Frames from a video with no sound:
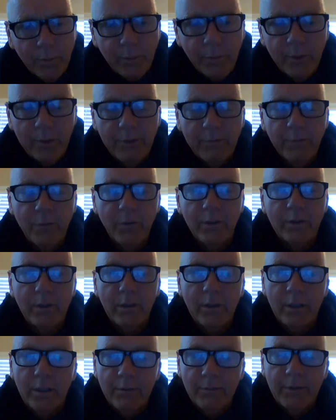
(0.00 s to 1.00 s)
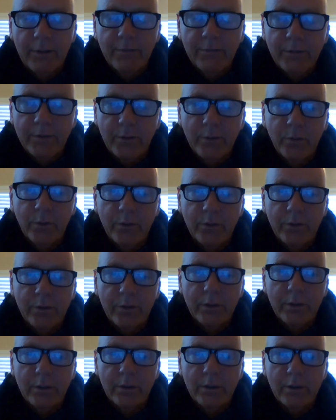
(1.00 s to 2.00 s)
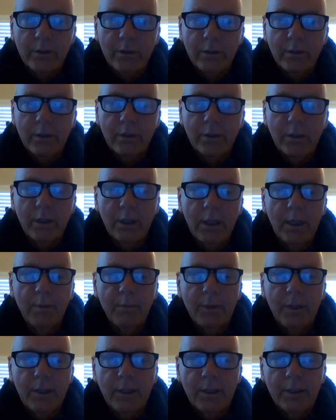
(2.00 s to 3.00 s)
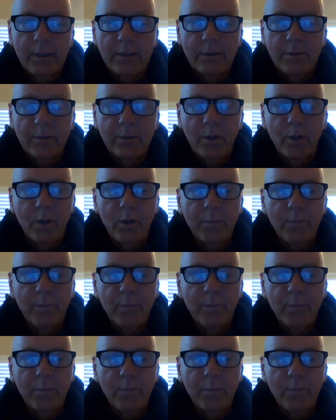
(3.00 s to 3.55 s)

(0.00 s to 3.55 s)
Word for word: putting forth a lot of effort towards it because